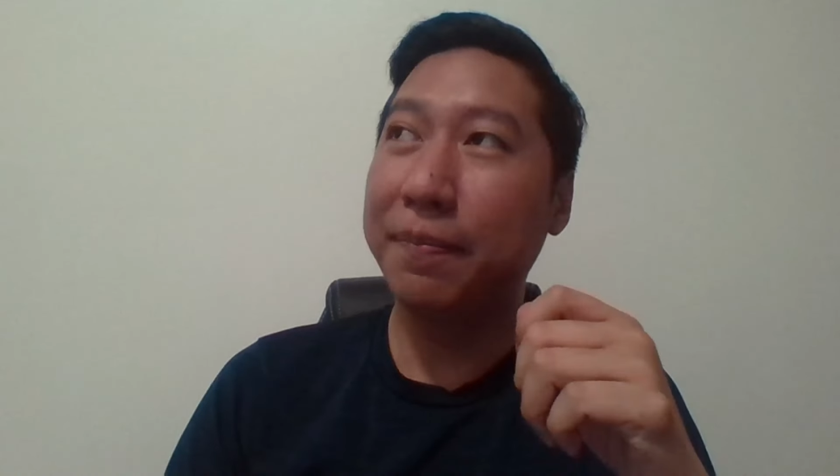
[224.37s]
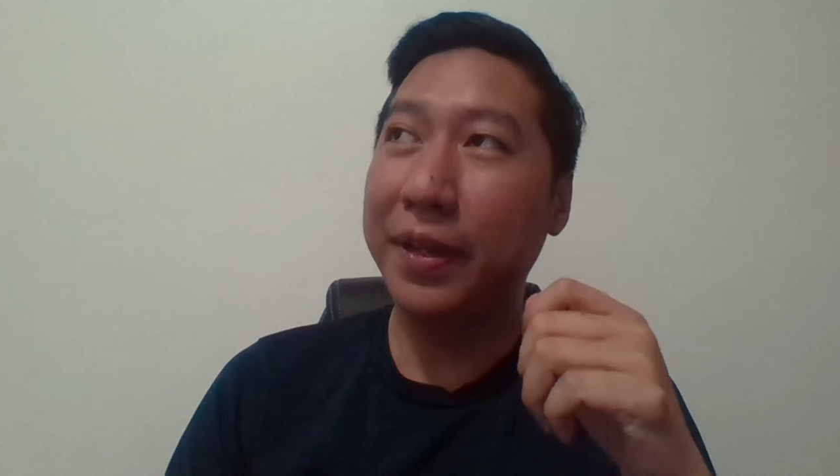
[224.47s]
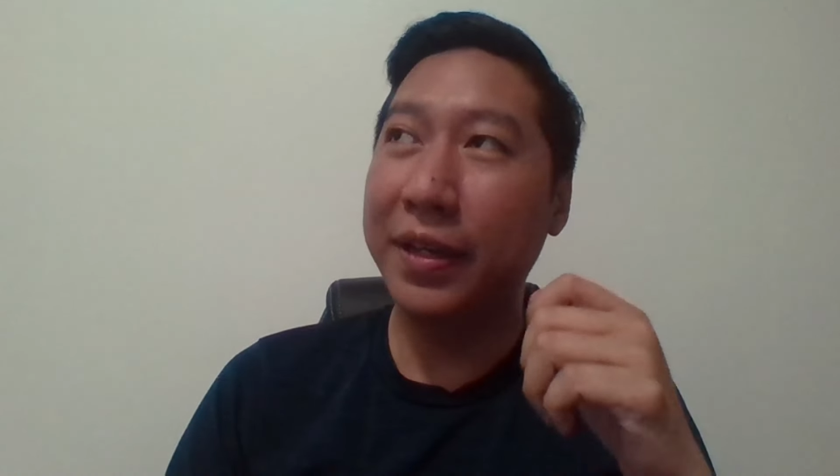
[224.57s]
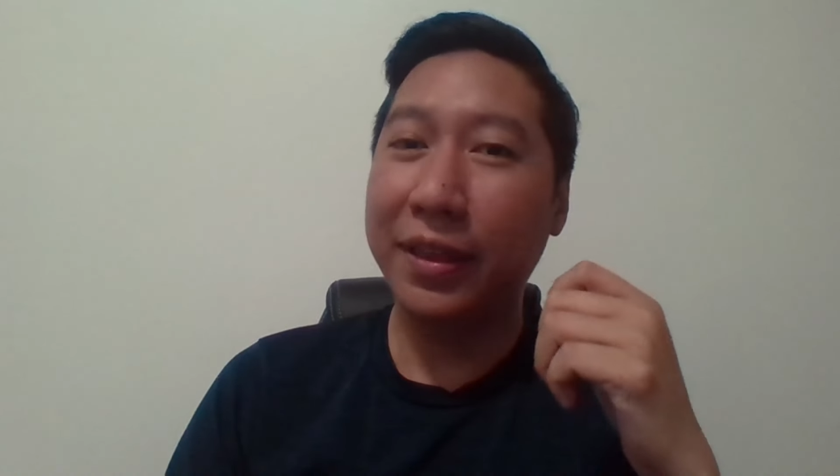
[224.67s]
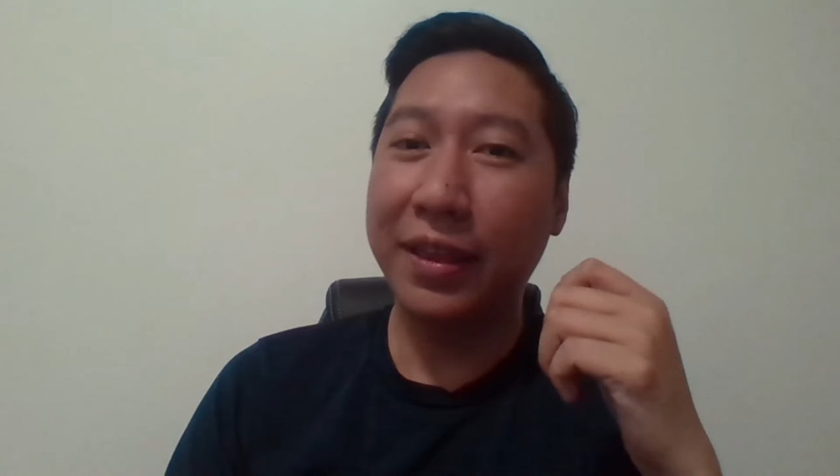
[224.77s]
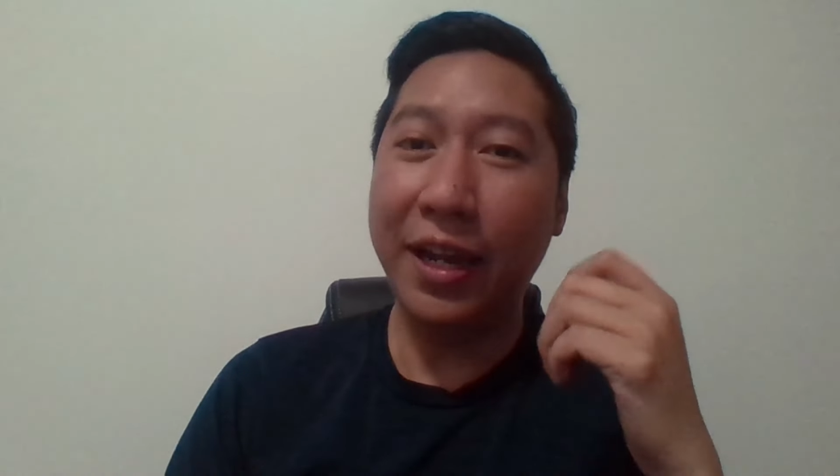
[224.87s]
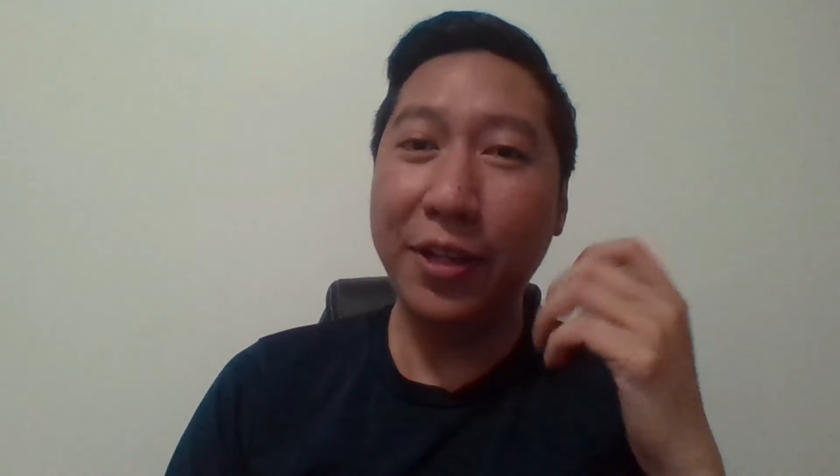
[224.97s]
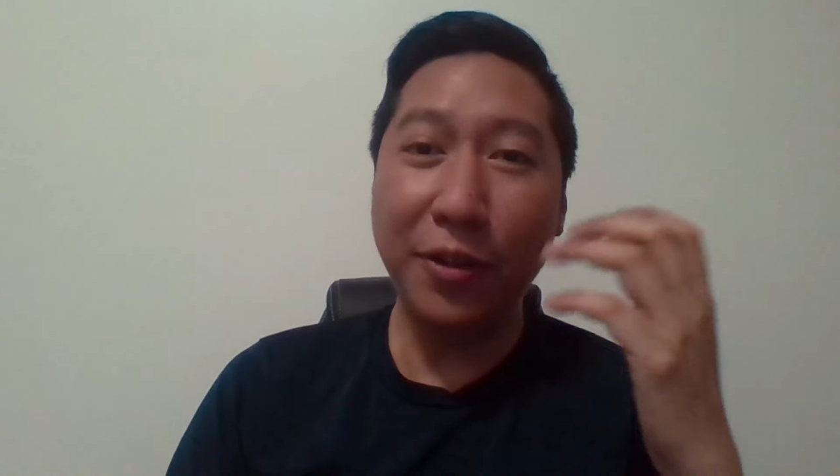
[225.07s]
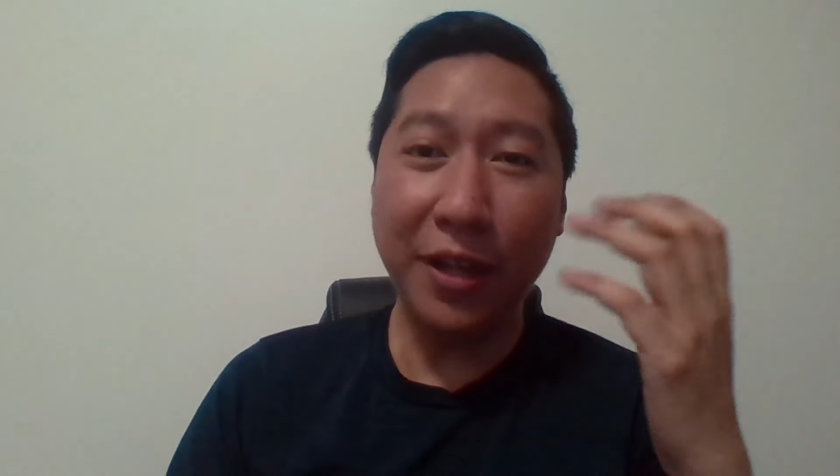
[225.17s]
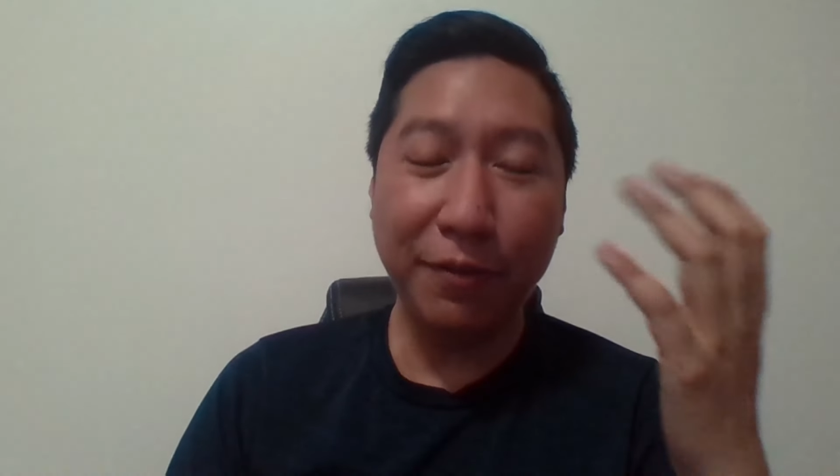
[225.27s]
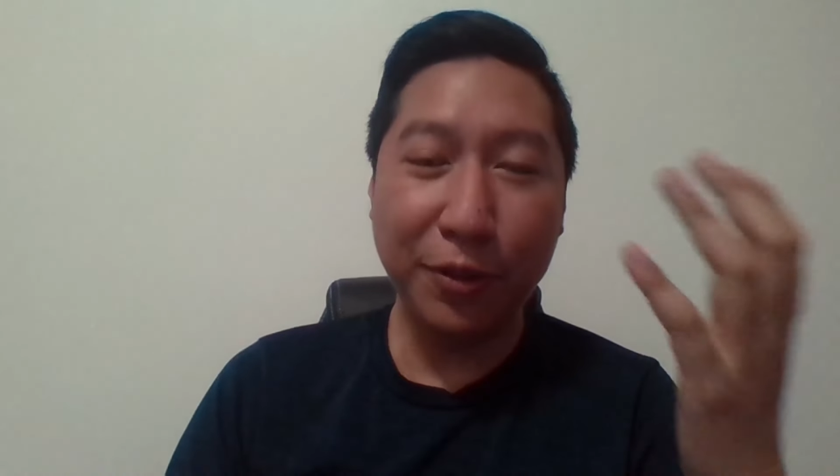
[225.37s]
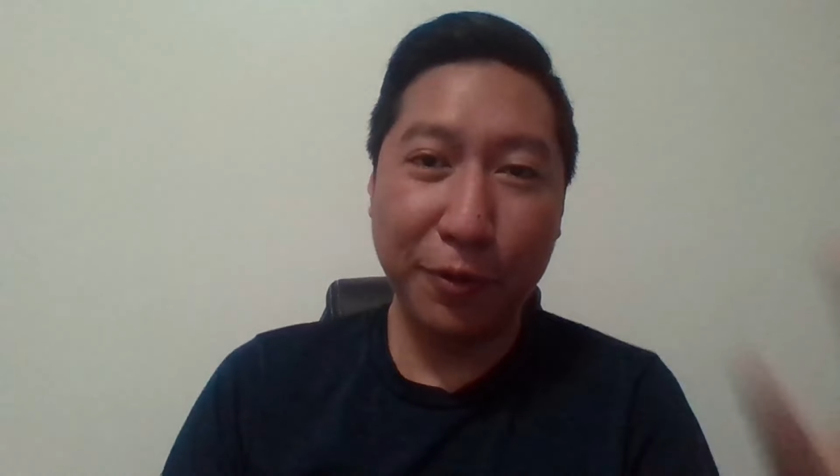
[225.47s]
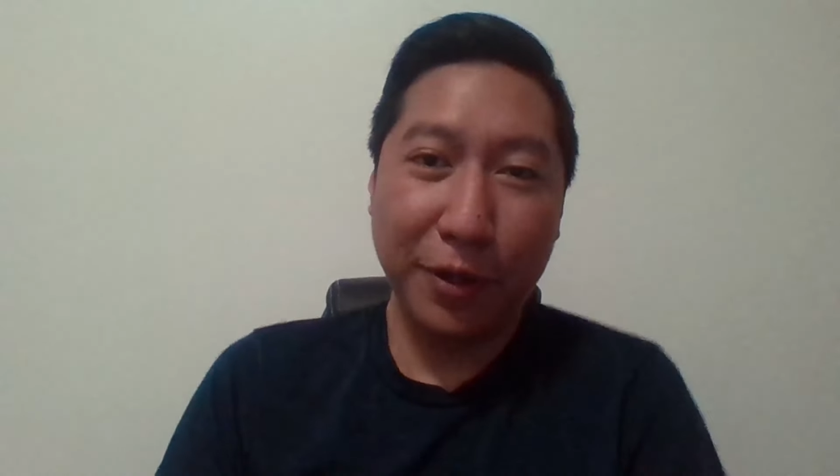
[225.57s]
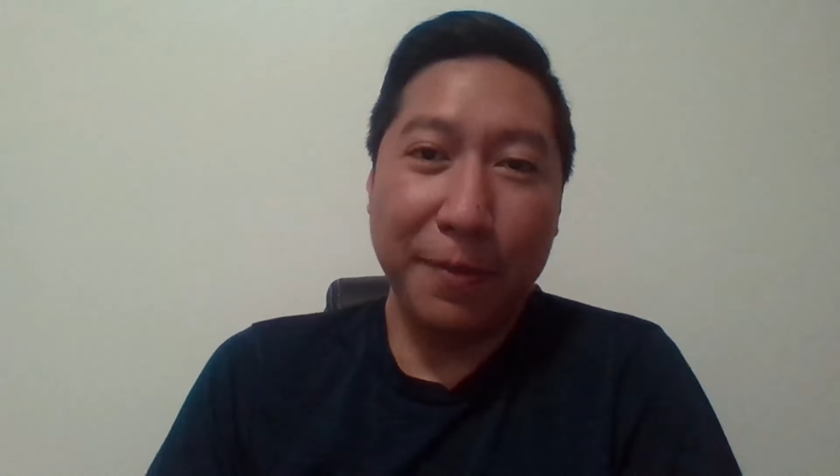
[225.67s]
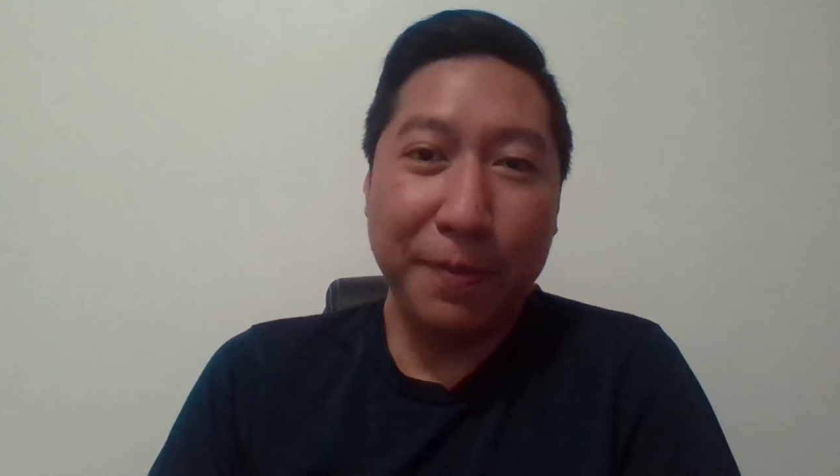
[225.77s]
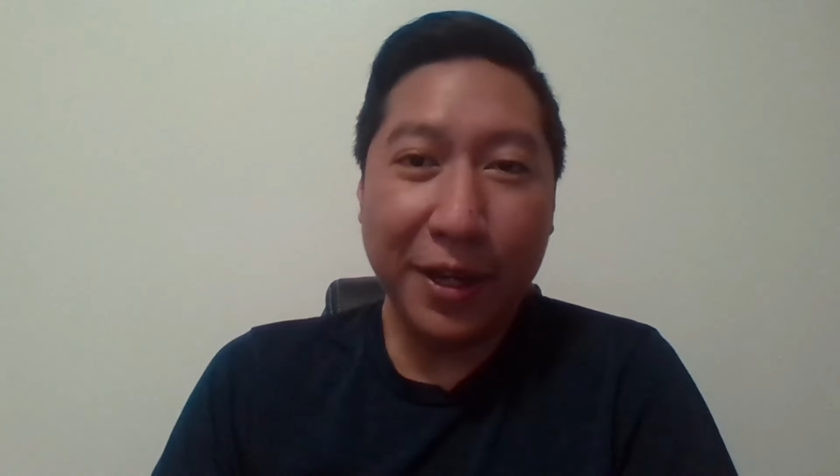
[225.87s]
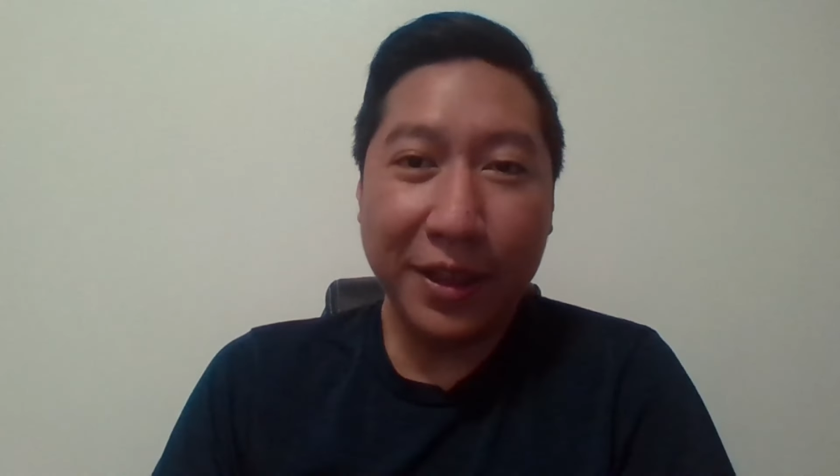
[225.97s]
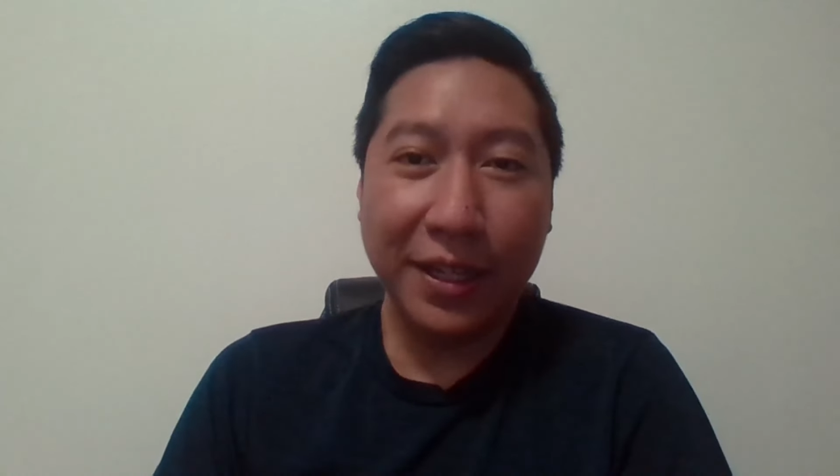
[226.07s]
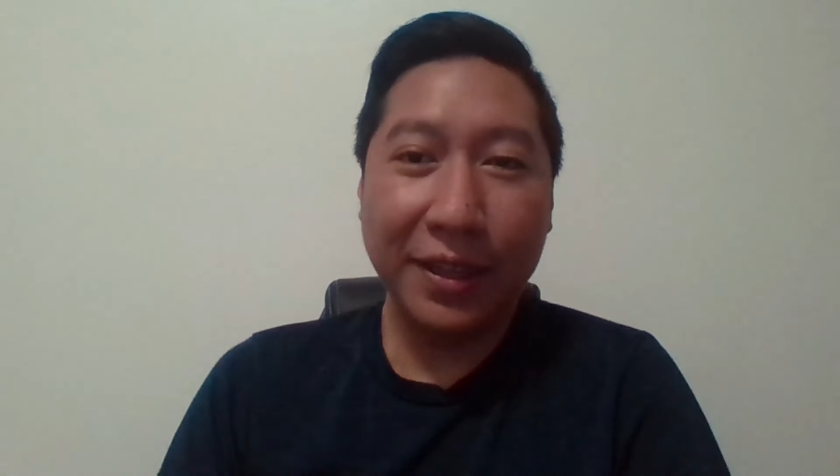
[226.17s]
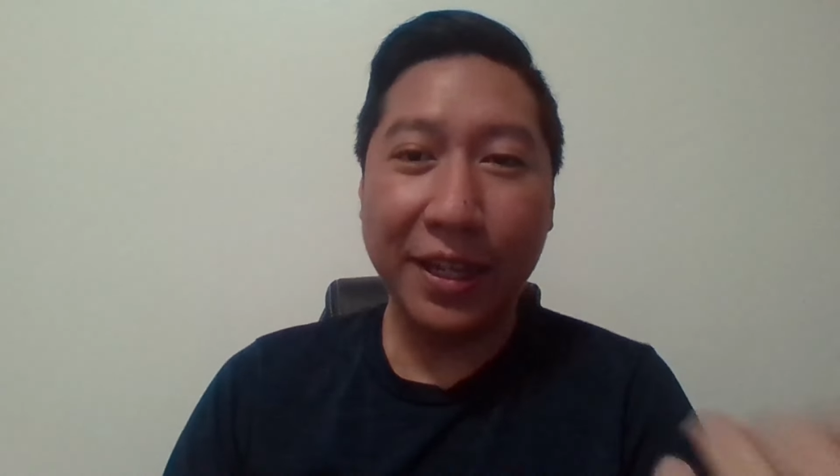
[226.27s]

but I don't have to worry about it.